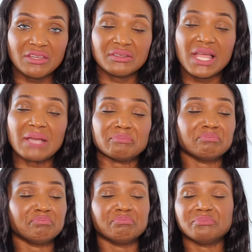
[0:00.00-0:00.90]
You're like,
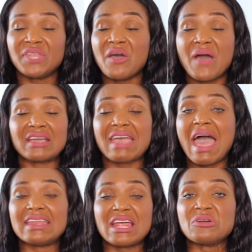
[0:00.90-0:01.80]
no, I
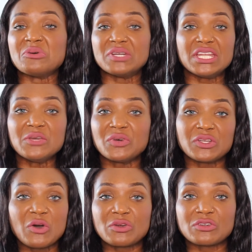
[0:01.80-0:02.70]
got it. I don't want anyone
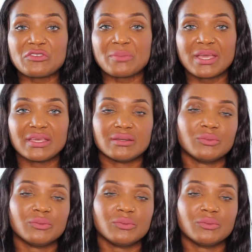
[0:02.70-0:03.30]
to hold it over my head.